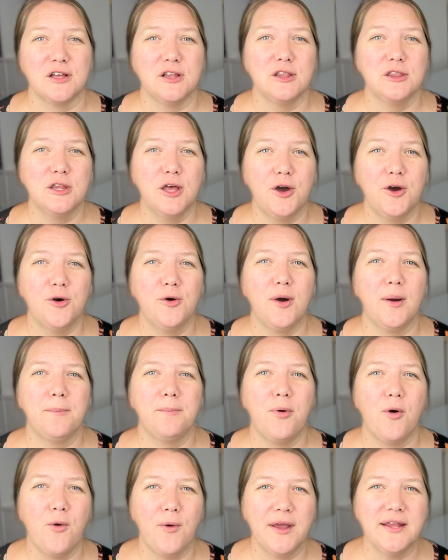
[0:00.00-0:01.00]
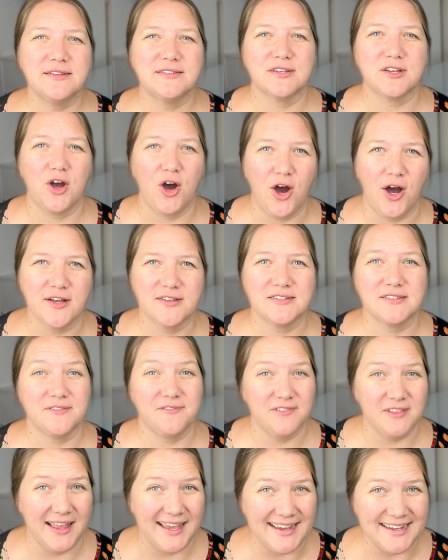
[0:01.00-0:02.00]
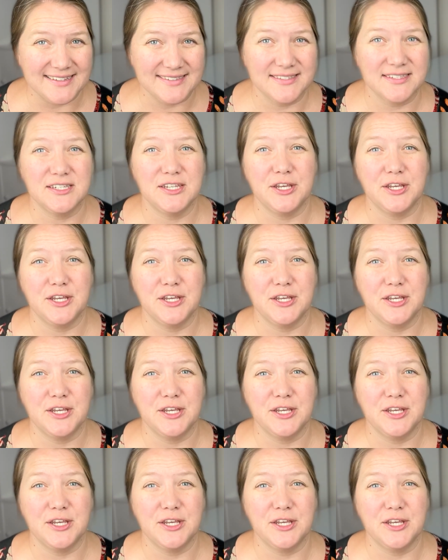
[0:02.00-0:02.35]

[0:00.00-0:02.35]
low points cost flights to